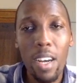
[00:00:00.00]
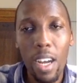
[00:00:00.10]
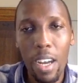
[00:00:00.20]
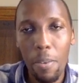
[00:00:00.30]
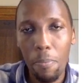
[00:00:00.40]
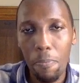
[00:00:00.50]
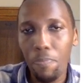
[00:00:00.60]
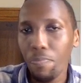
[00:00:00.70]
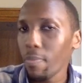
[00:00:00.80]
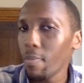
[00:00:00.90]

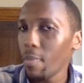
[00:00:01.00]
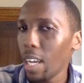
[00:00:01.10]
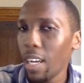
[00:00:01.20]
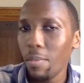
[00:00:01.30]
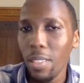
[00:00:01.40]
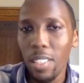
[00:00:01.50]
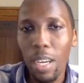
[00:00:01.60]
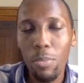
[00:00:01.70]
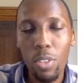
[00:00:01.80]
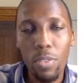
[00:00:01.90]
in
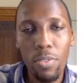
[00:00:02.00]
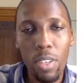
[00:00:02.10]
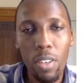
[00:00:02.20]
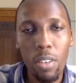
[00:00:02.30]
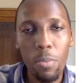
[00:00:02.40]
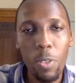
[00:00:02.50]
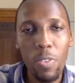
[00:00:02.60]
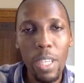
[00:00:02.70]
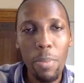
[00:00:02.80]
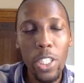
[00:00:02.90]
terms of
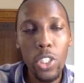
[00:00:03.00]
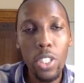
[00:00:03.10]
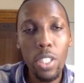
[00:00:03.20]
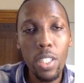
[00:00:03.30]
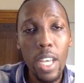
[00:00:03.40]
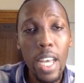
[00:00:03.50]
dimensions.